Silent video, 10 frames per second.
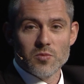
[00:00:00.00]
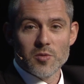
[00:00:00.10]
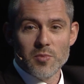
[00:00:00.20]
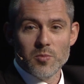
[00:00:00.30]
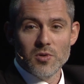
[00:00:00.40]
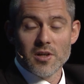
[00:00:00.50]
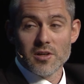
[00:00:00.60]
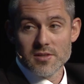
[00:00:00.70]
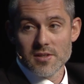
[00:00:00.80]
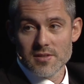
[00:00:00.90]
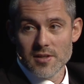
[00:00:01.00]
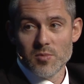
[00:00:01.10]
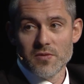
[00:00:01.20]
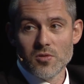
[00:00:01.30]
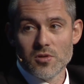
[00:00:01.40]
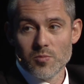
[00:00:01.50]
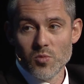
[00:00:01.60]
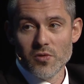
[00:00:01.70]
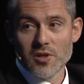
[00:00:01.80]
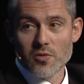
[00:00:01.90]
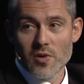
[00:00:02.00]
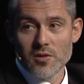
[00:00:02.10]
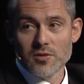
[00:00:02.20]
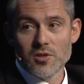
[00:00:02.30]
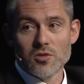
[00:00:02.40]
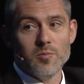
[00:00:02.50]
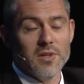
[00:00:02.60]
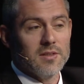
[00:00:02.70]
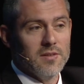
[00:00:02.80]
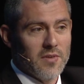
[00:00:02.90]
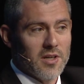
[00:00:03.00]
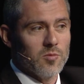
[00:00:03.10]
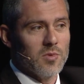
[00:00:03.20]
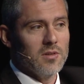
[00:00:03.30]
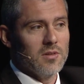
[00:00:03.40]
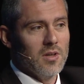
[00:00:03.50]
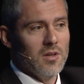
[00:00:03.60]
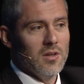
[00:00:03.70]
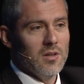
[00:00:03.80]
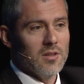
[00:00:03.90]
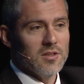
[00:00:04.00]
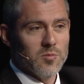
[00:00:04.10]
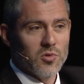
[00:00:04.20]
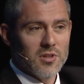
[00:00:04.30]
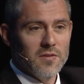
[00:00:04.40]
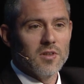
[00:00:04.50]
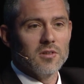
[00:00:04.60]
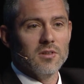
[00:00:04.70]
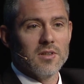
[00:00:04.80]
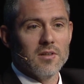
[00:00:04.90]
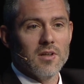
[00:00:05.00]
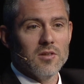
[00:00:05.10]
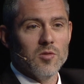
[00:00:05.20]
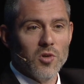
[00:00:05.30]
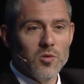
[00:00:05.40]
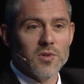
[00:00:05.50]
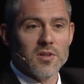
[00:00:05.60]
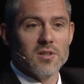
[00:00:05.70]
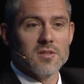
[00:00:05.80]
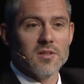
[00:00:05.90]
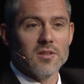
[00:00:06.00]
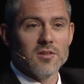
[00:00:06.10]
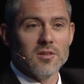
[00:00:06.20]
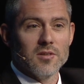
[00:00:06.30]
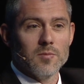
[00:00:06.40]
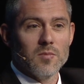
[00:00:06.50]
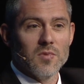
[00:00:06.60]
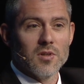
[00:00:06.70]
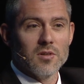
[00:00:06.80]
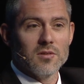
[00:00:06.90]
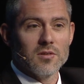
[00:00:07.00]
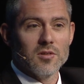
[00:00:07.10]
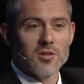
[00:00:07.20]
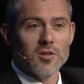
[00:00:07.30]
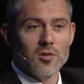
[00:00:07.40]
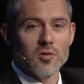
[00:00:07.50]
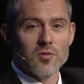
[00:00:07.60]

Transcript: where people are, as I said before, moving around in a complex environment, that is more difficult. And at the moment, there's not a lot